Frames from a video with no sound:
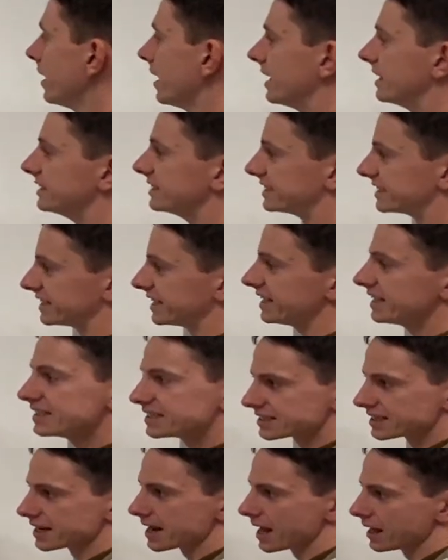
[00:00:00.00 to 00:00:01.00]
and Z
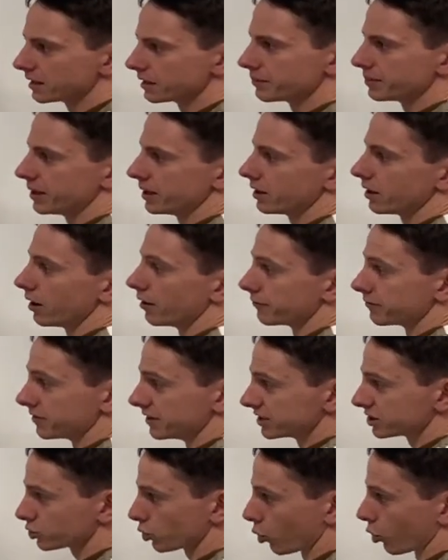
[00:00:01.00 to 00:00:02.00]
is an element of
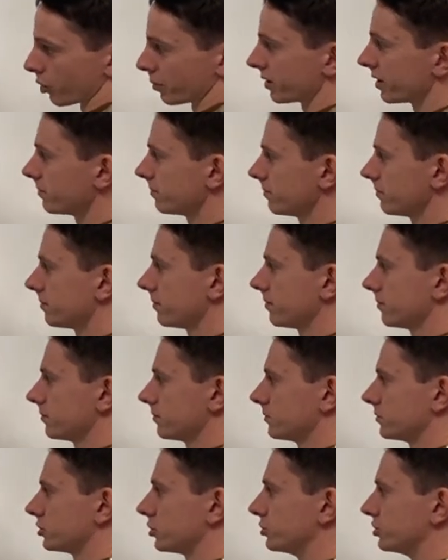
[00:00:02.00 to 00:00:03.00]
this orbit,
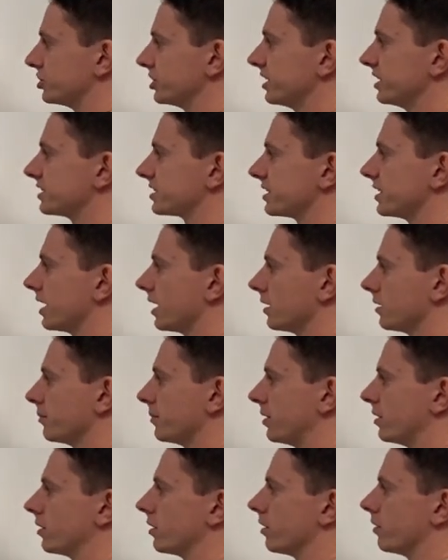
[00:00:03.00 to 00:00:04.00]
so Z is an
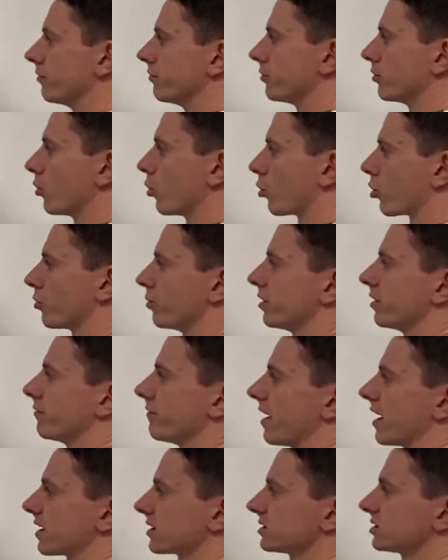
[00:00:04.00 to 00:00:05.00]
element of the orbit of
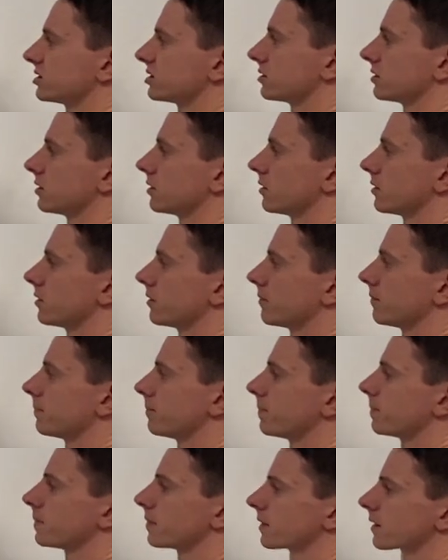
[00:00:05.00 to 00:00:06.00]
X.
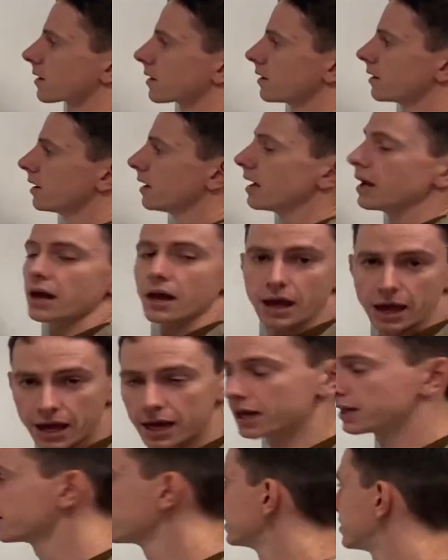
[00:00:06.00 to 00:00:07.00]

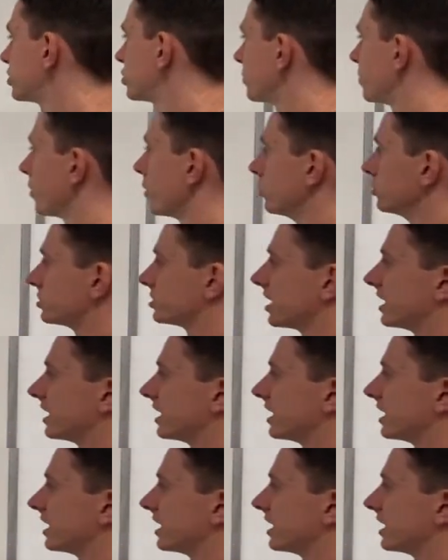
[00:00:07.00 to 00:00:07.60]
And let's suppose